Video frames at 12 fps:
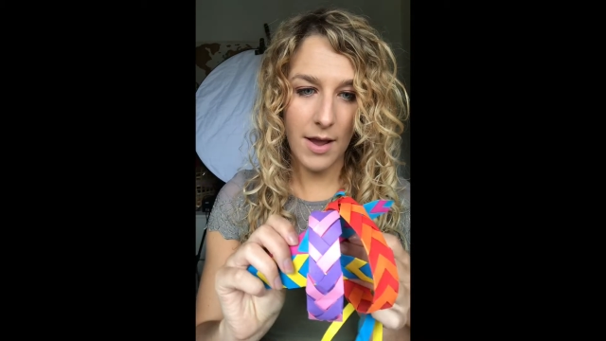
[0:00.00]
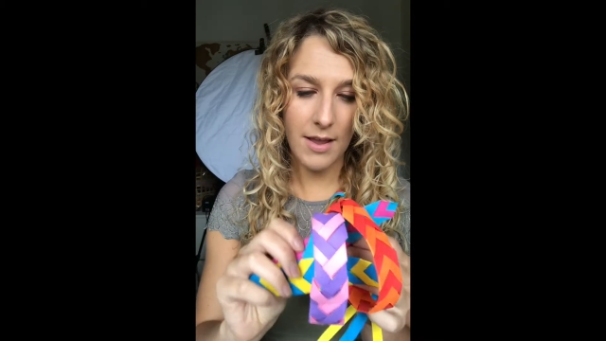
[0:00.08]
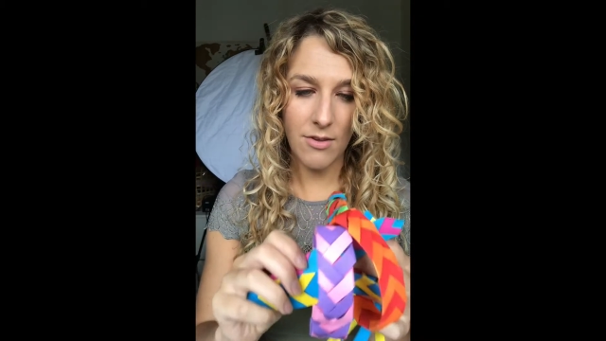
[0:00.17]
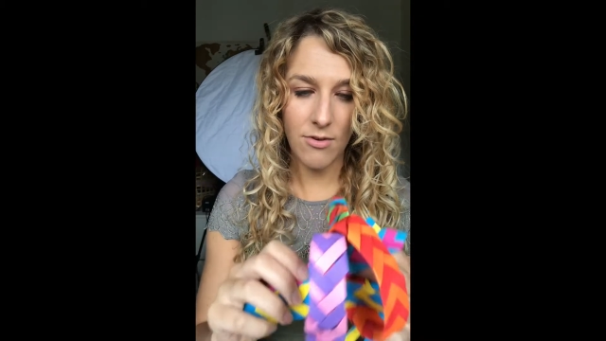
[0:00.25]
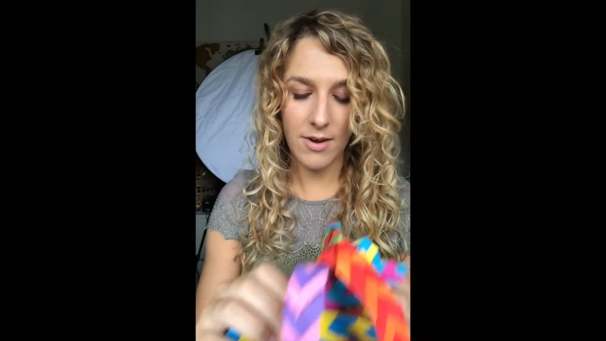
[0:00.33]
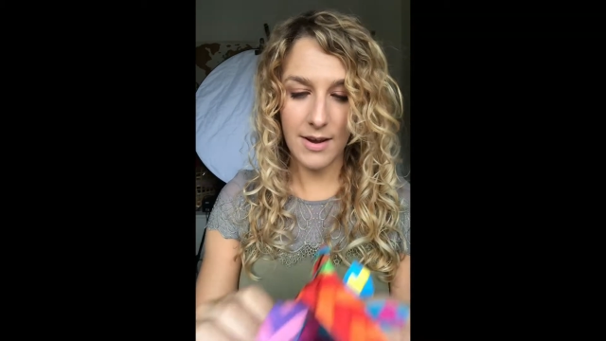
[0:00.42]

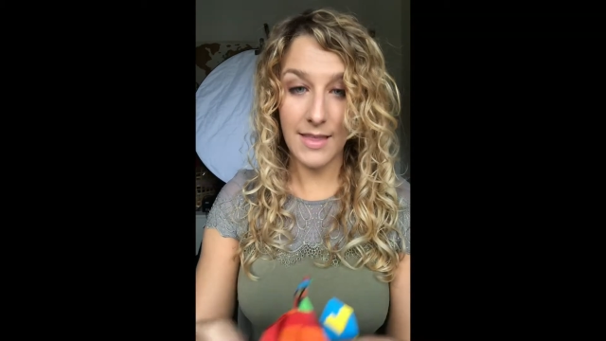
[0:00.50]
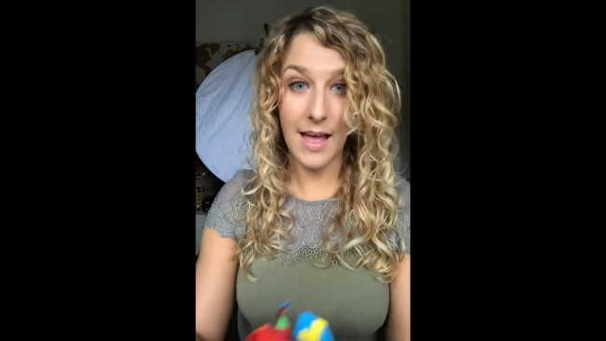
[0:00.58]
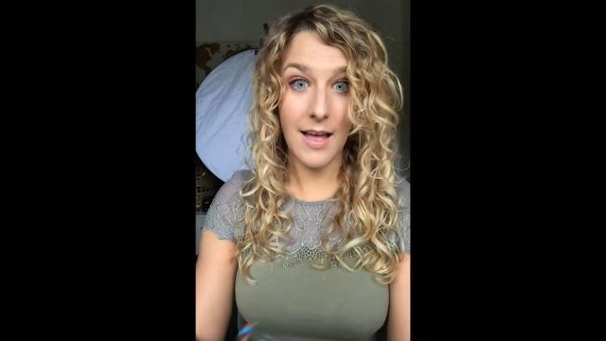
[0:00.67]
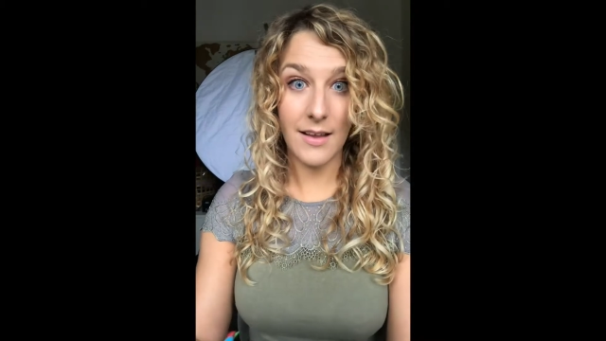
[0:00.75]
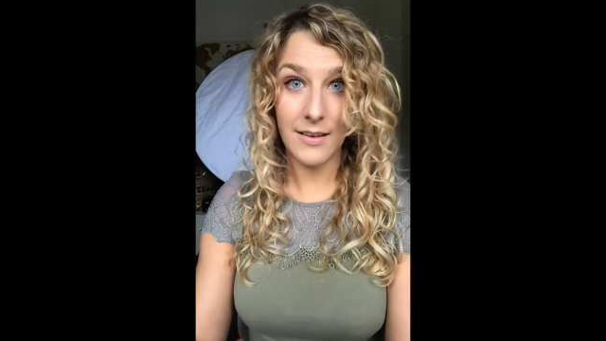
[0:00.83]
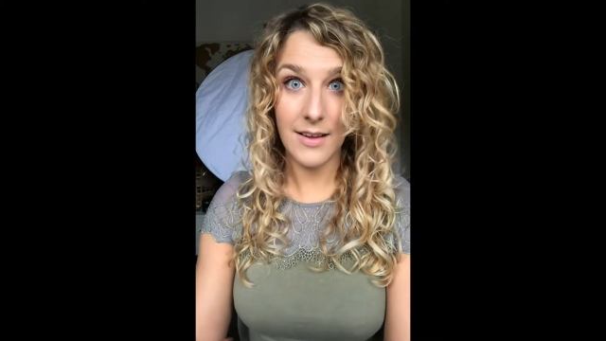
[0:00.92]
enjoying that.
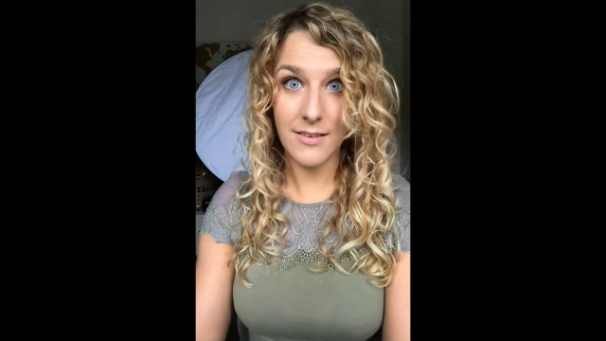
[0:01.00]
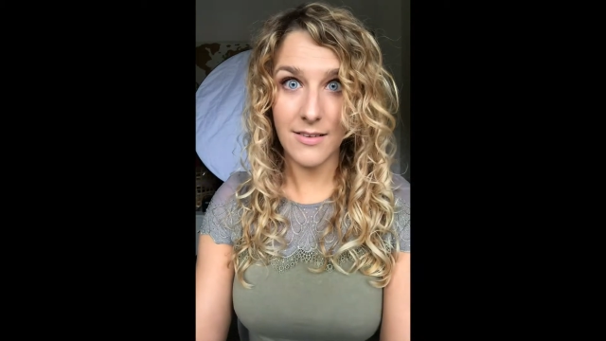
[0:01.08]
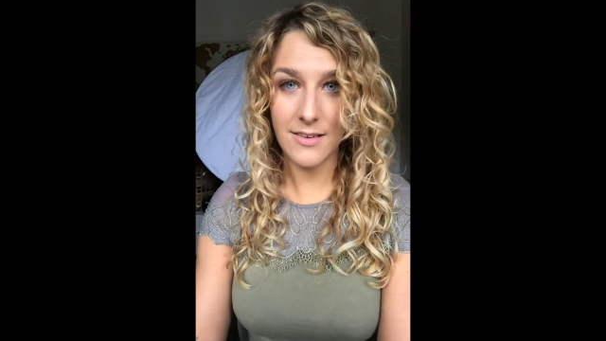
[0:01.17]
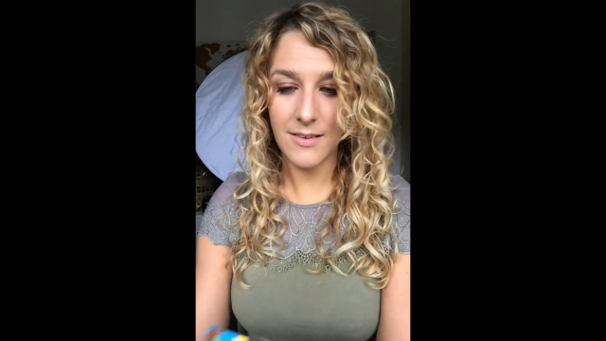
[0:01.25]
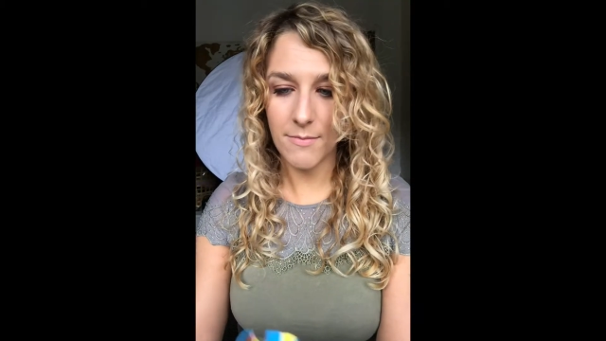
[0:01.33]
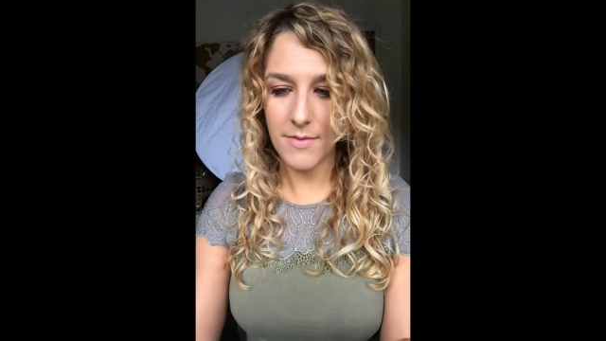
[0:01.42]
Let's do
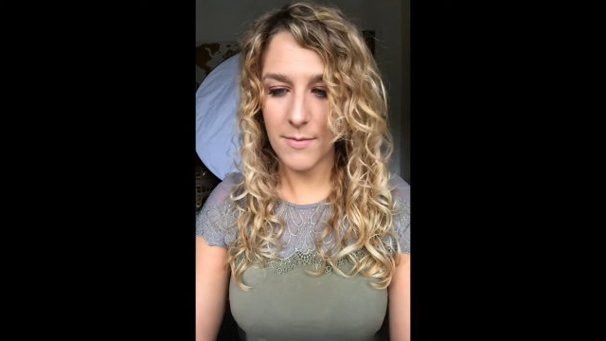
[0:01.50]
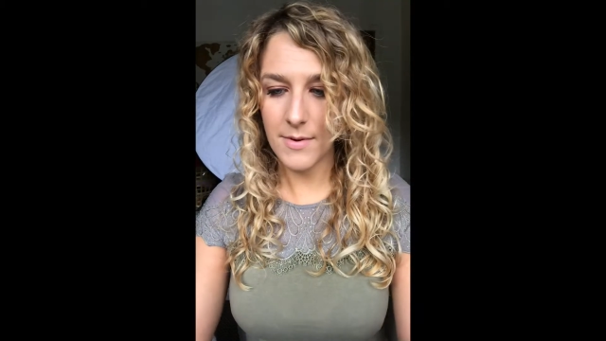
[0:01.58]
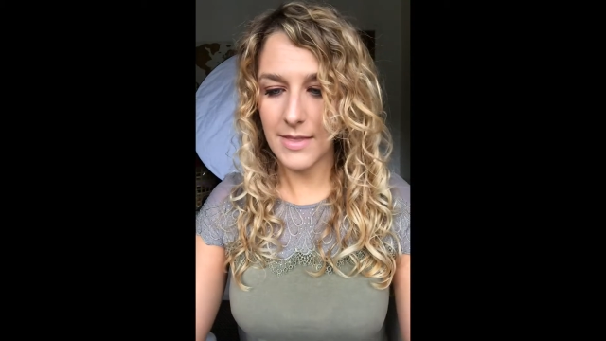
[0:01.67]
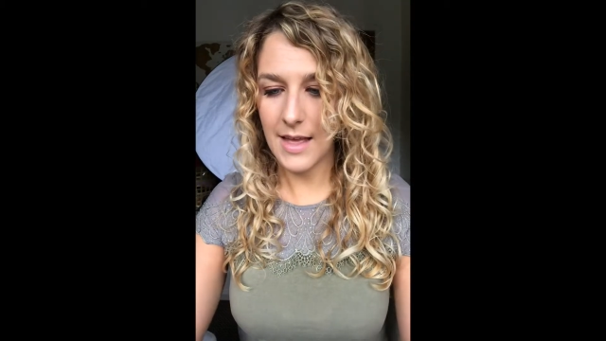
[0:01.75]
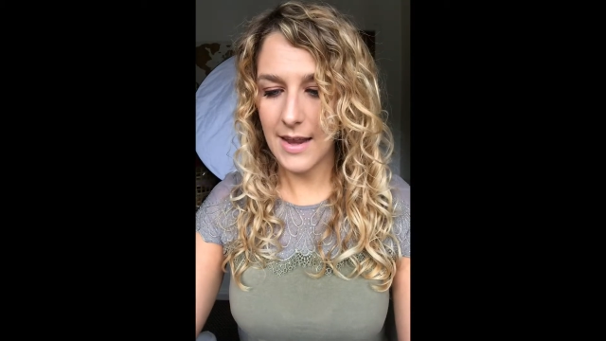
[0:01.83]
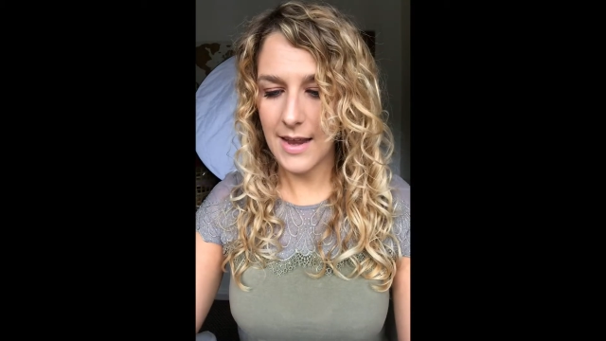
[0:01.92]
something with
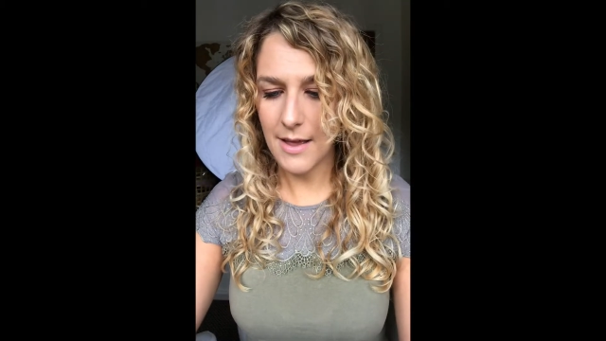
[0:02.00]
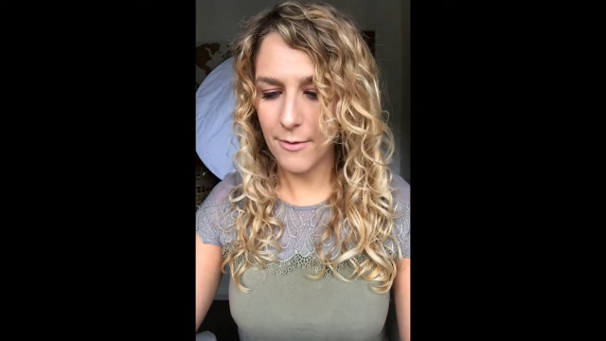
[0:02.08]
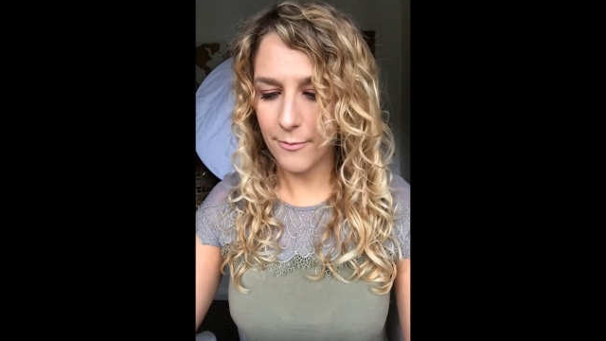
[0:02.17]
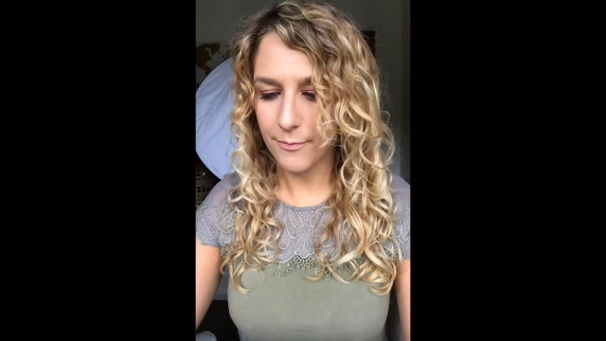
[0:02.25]
that now.